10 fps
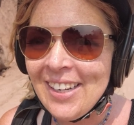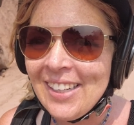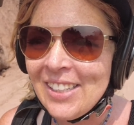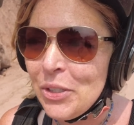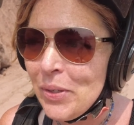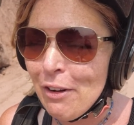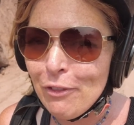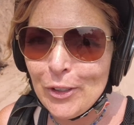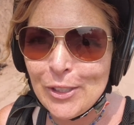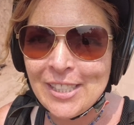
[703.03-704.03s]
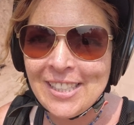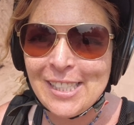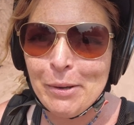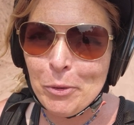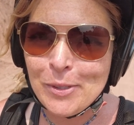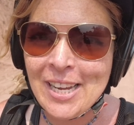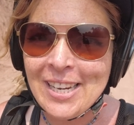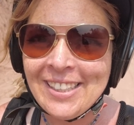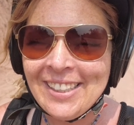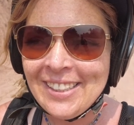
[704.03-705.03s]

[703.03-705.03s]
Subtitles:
I didn't do it at first, and then someone was like